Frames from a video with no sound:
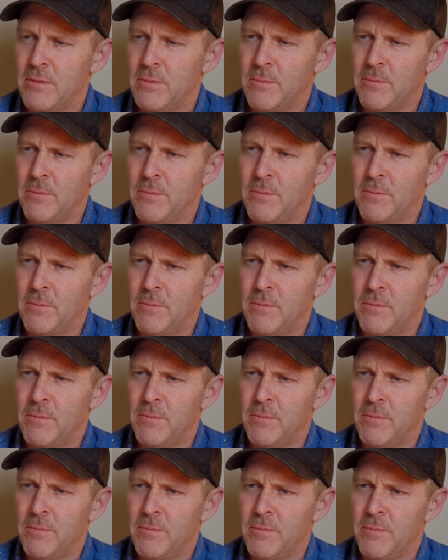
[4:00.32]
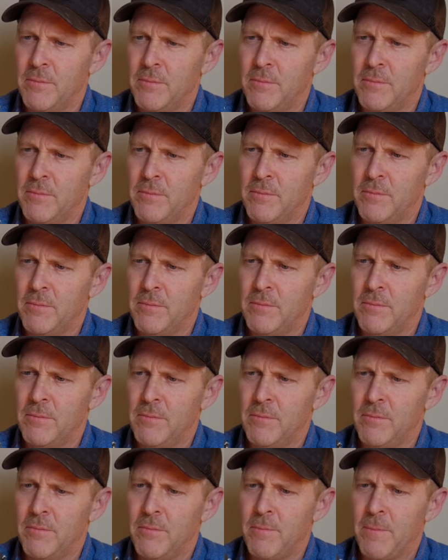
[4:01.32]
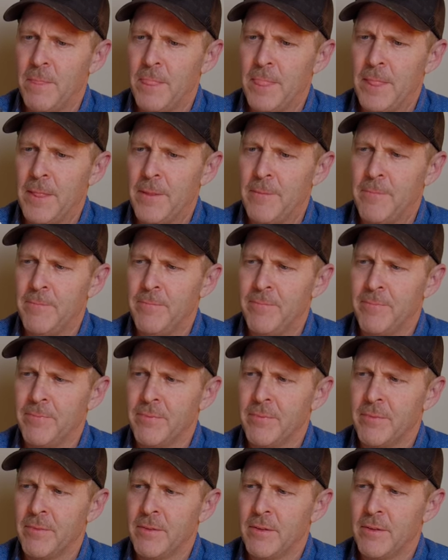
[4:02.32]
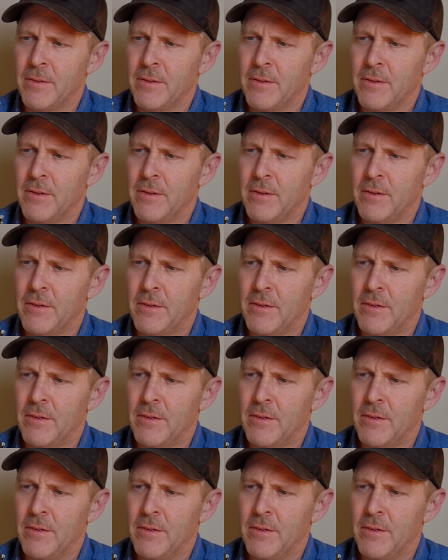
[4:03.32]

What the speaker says: Nobody speaks.